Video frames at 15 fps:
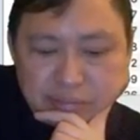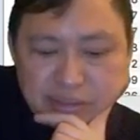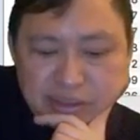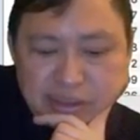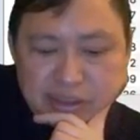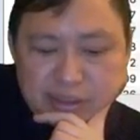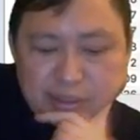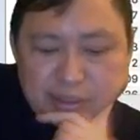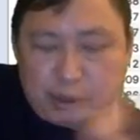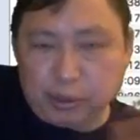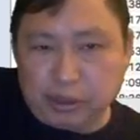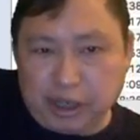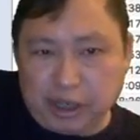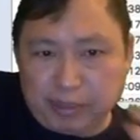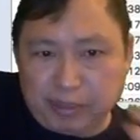
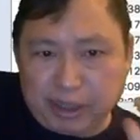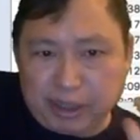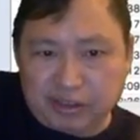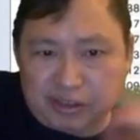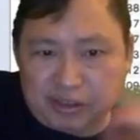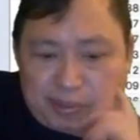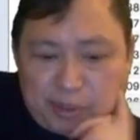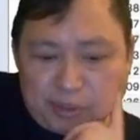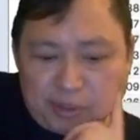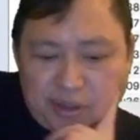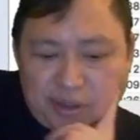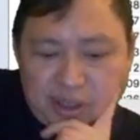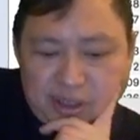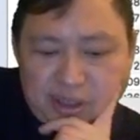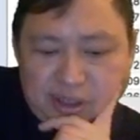Proton Mail is
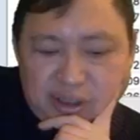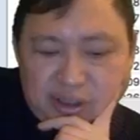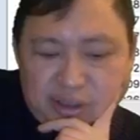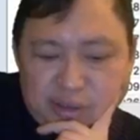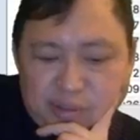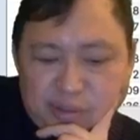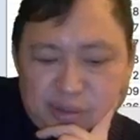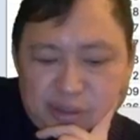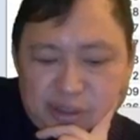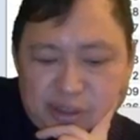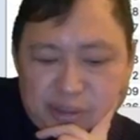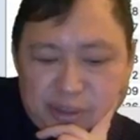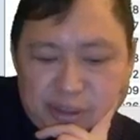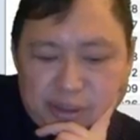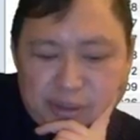supposedly encrypted
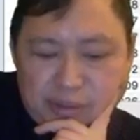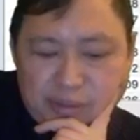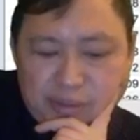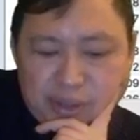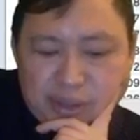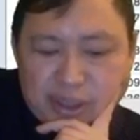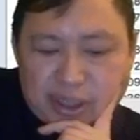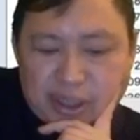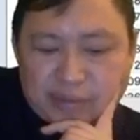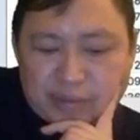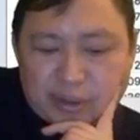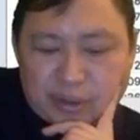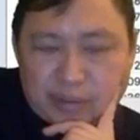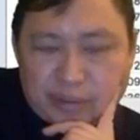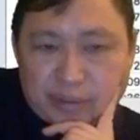email. I've
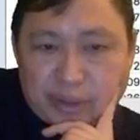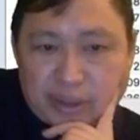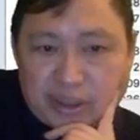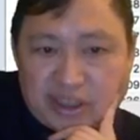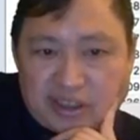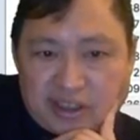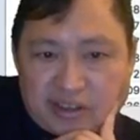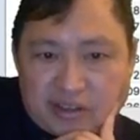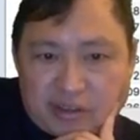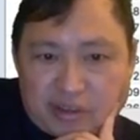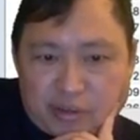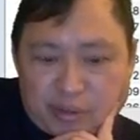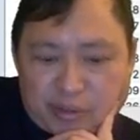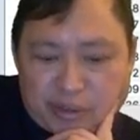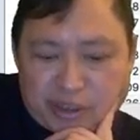heard of it. It's
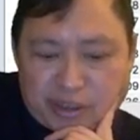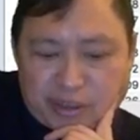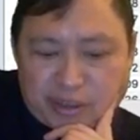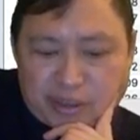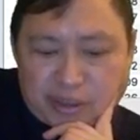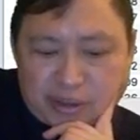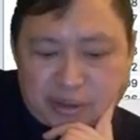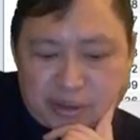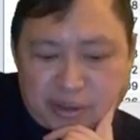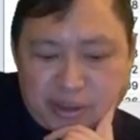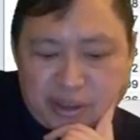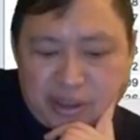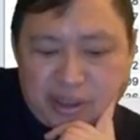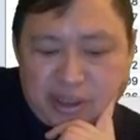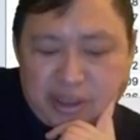encrypted email.
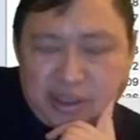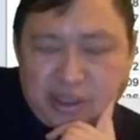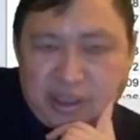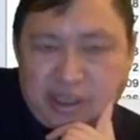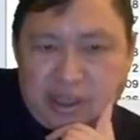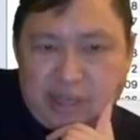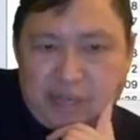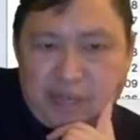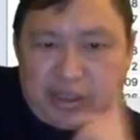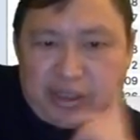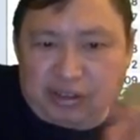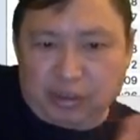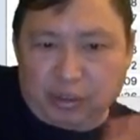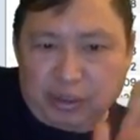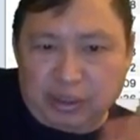
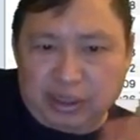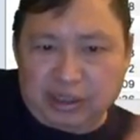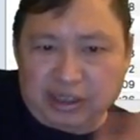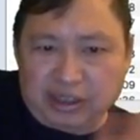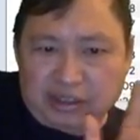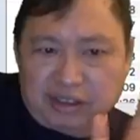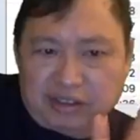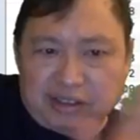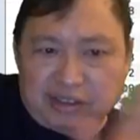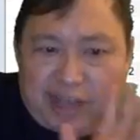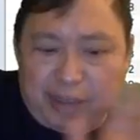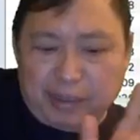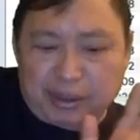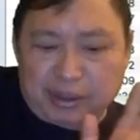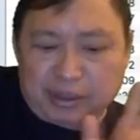Let's
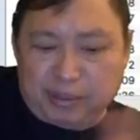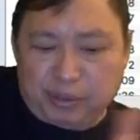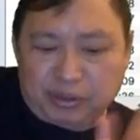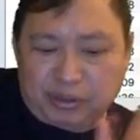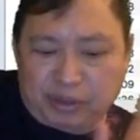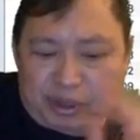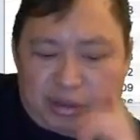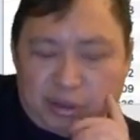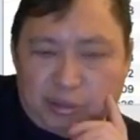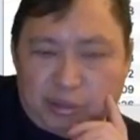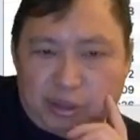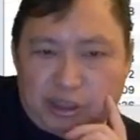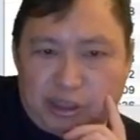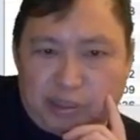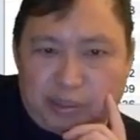examine the most encrypted
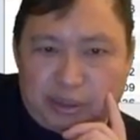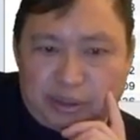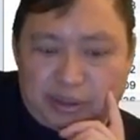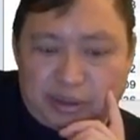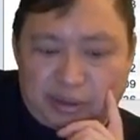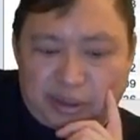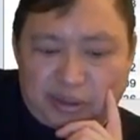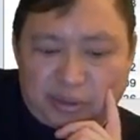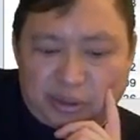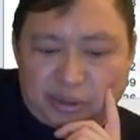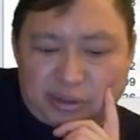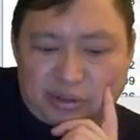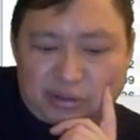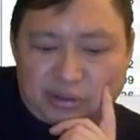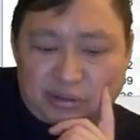email there is, which
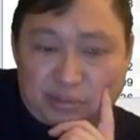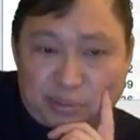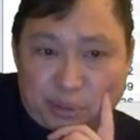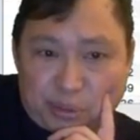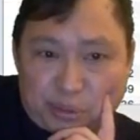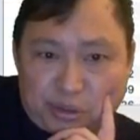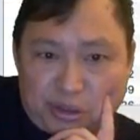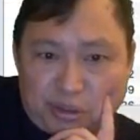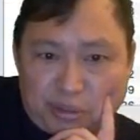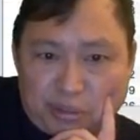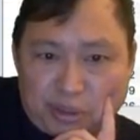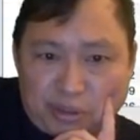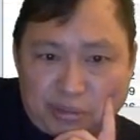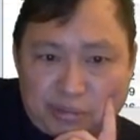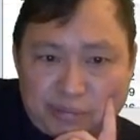is Proton Mail.